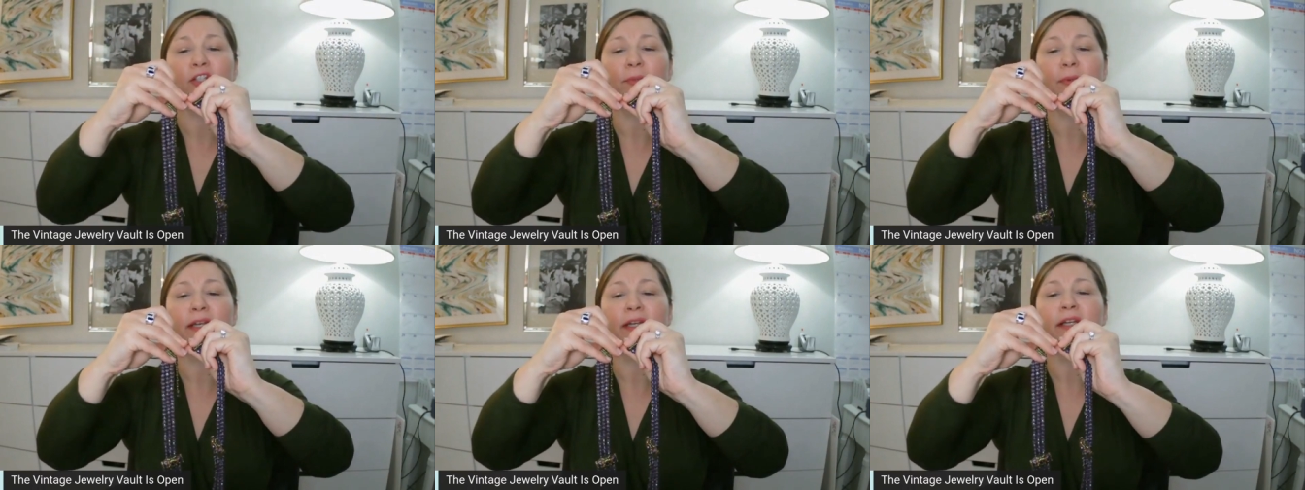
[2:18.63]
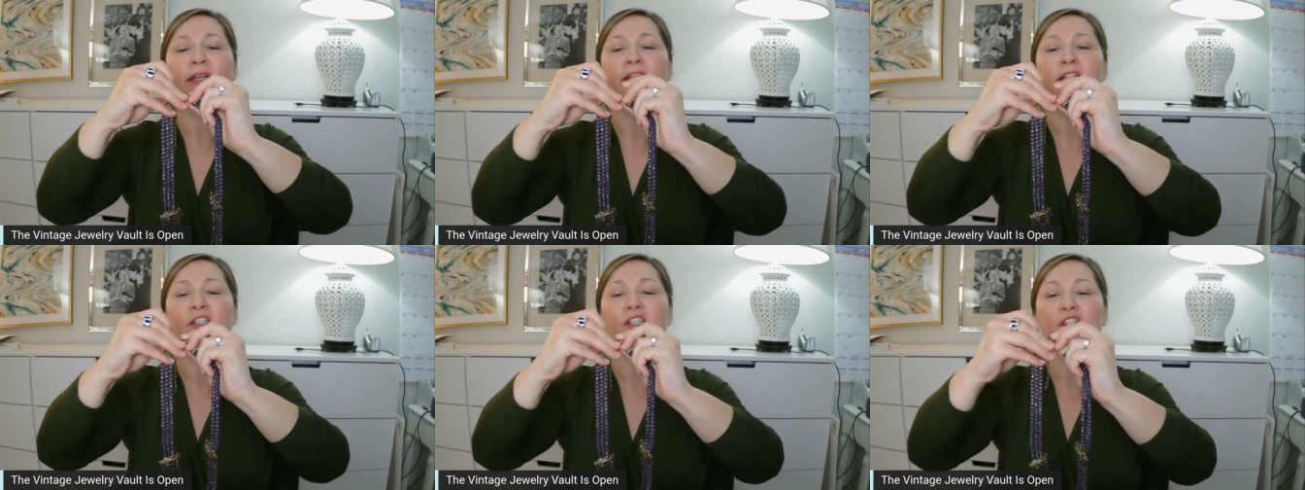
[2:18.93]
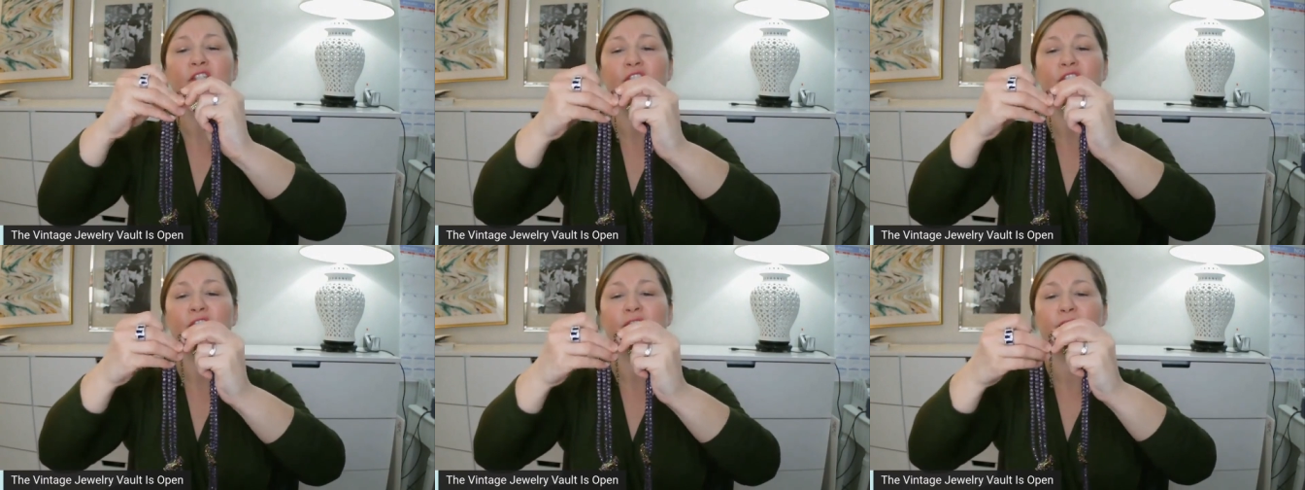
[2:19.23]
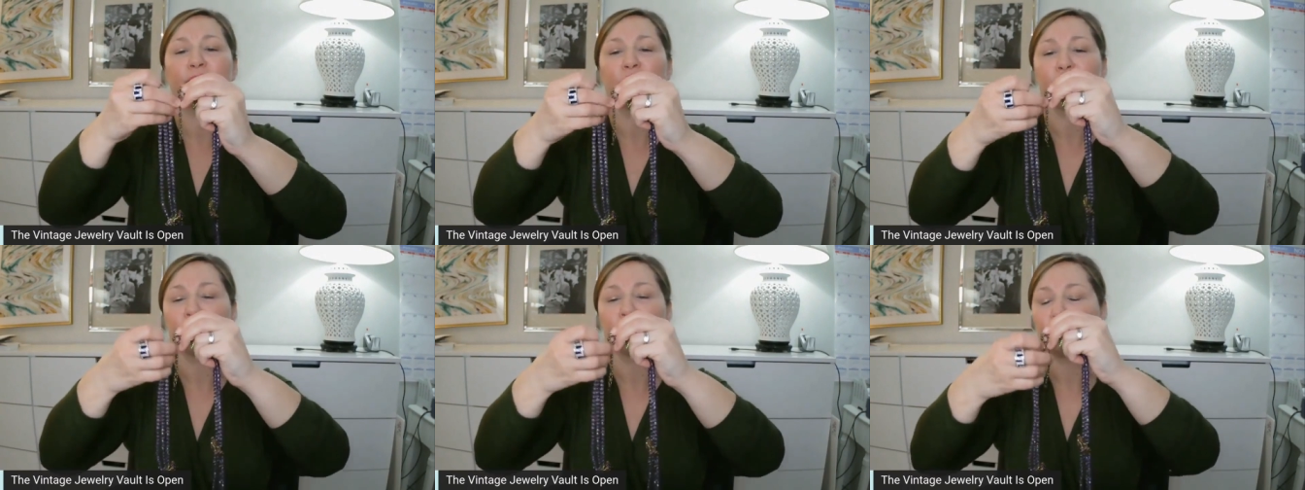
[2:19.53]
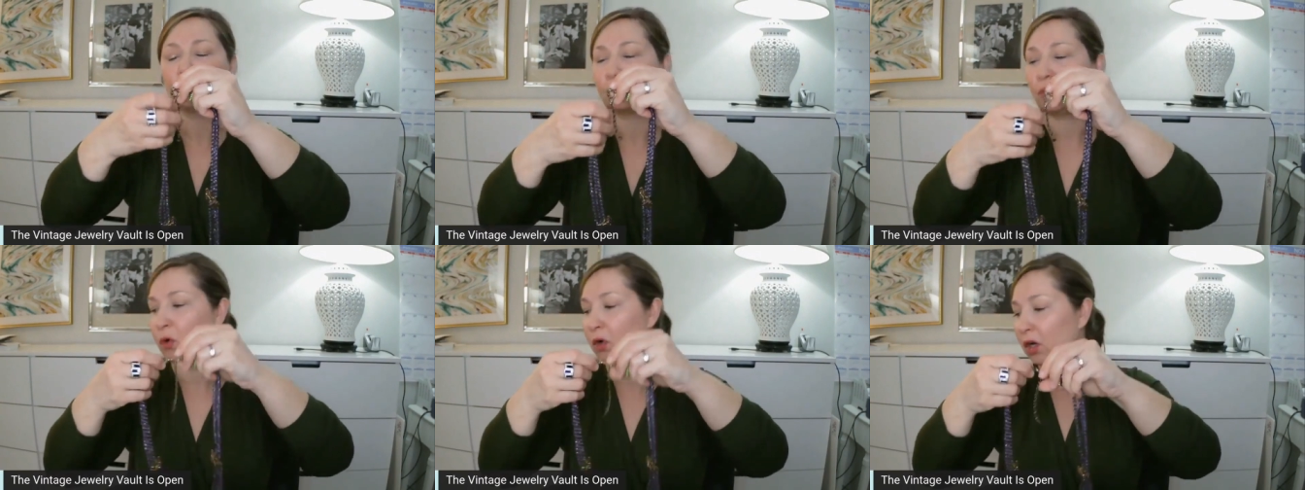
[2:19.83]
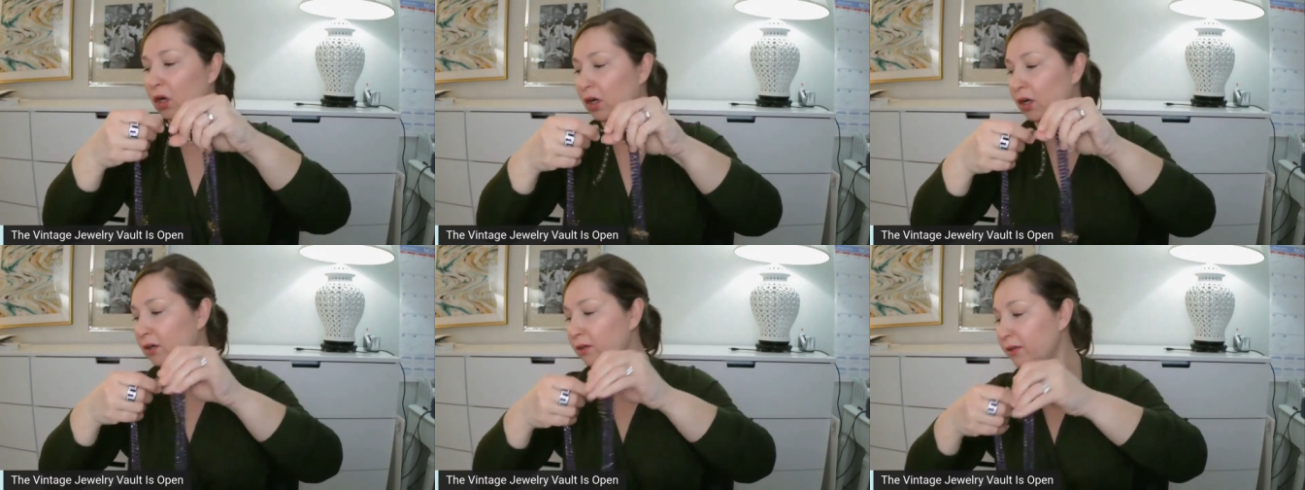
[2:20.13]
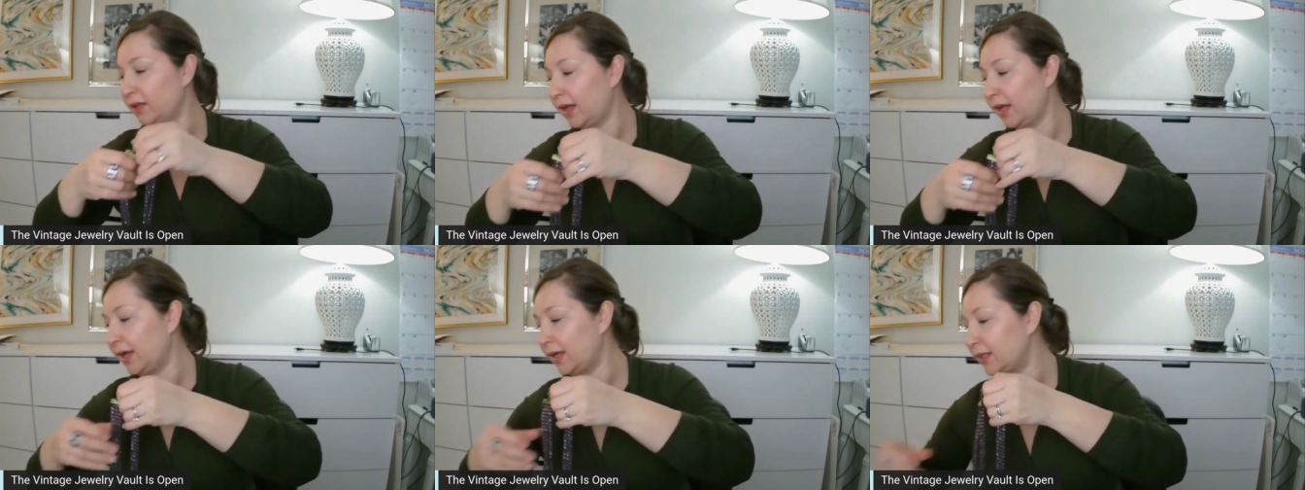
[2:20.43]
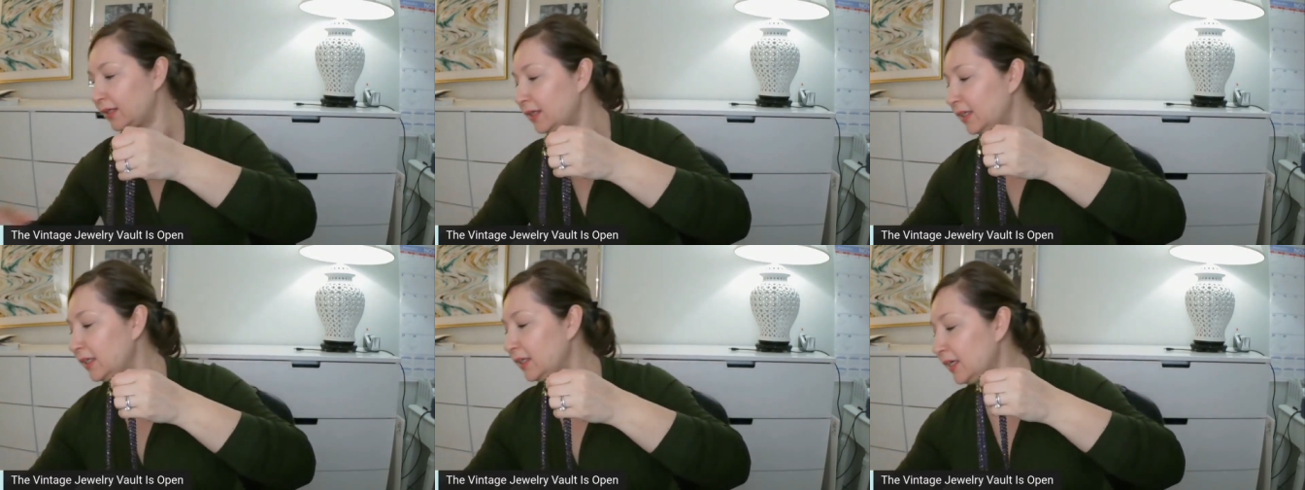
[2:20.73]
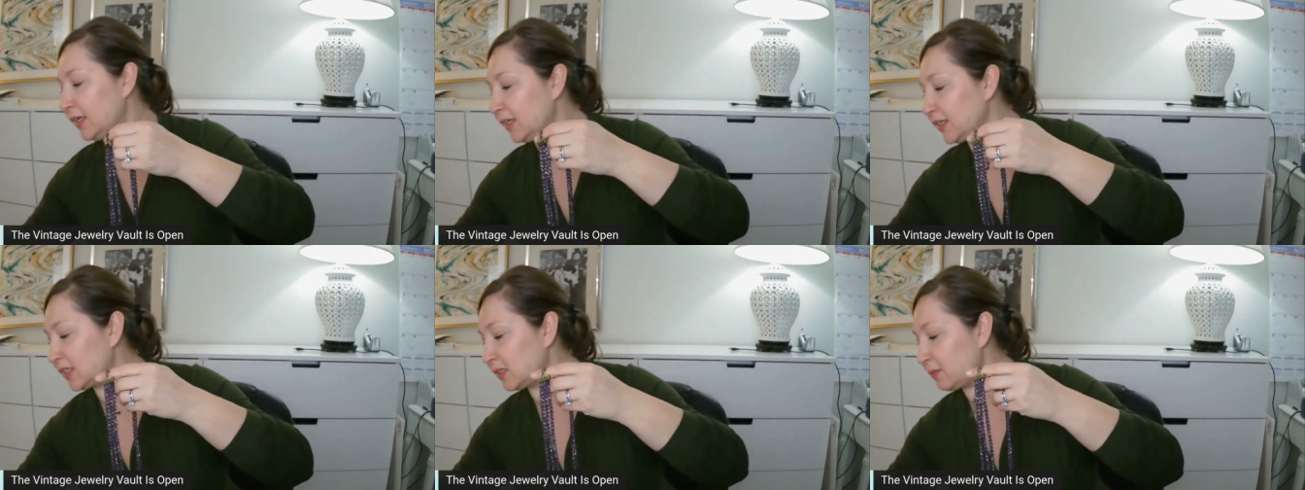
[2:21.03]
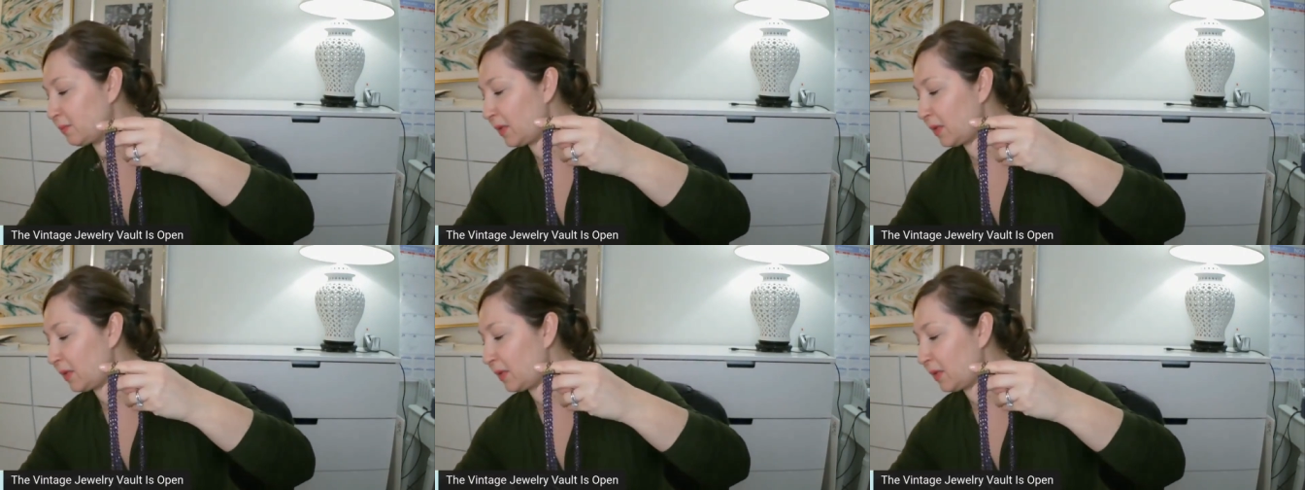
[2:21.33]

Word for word: but it is for sure at least